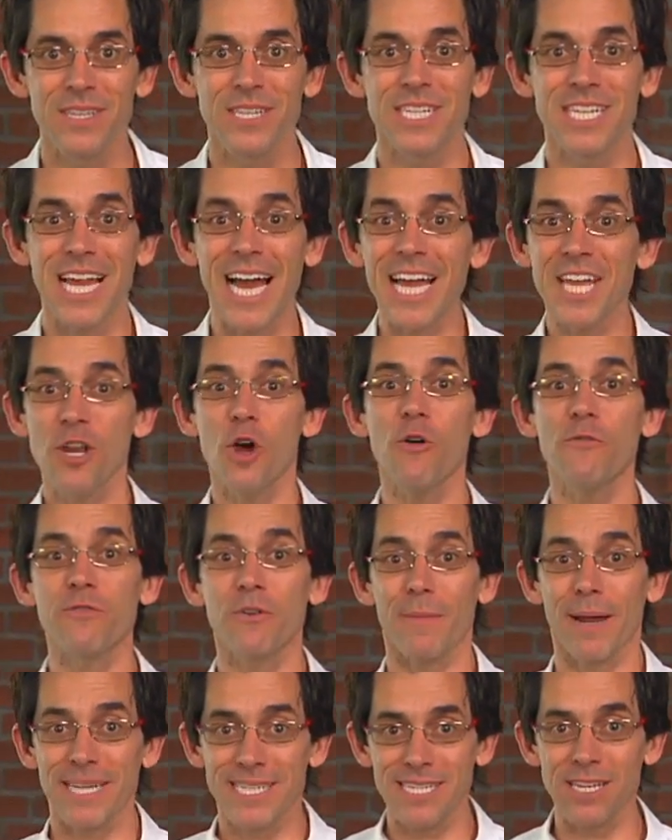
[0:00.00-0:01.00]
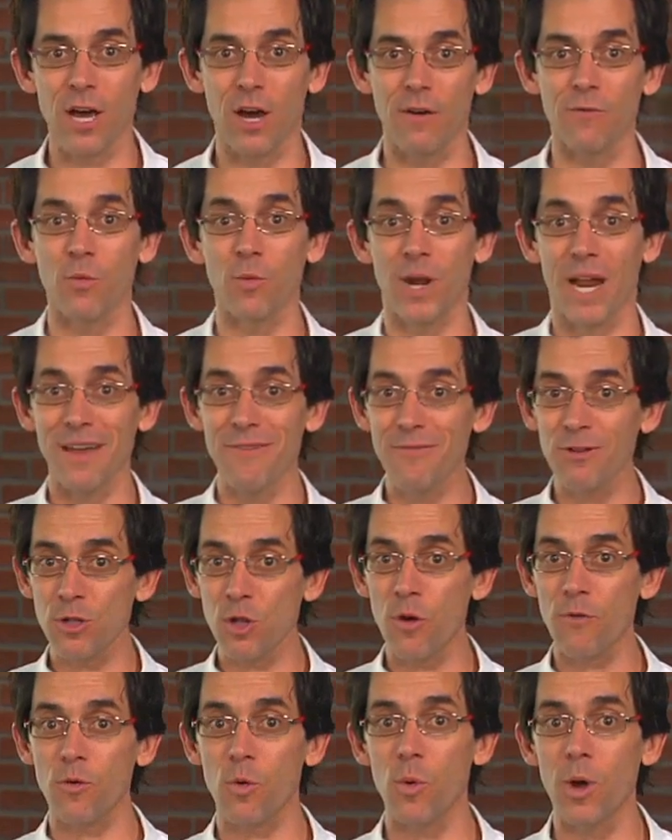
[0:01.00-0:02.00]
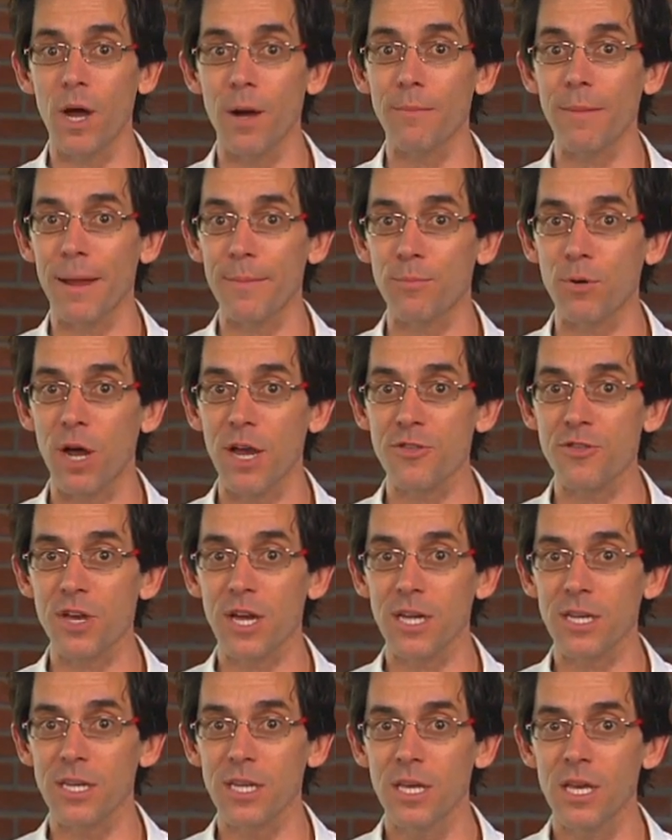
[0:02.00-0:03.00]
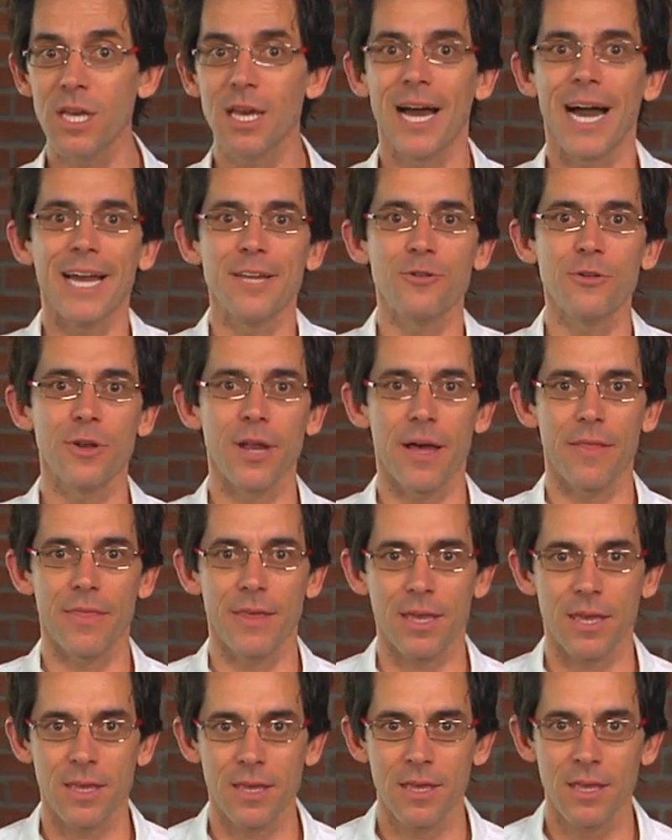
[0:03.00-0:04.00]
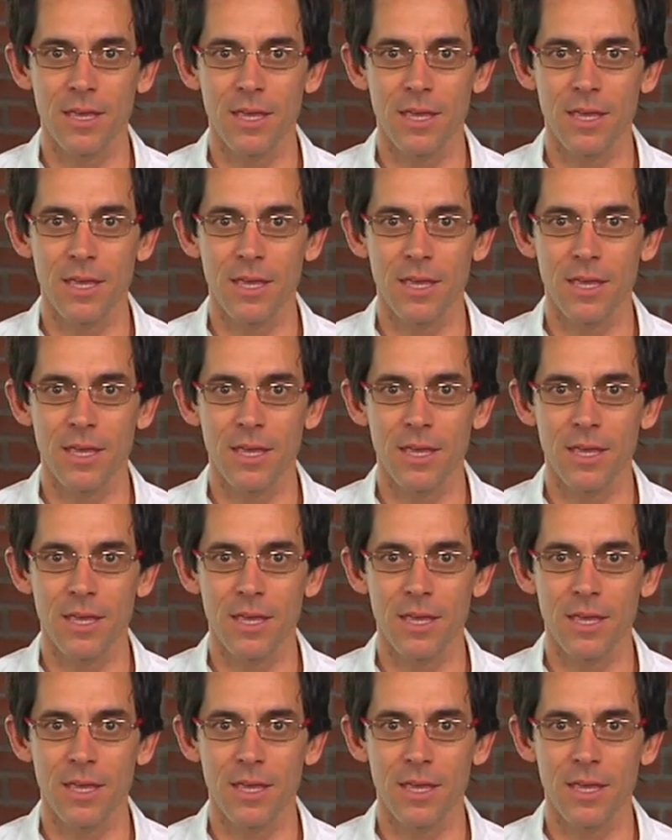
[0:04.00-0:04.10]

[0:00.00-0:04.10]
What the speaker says: See, I know for myself, when I feel overwhelmed by a project, I do nothing.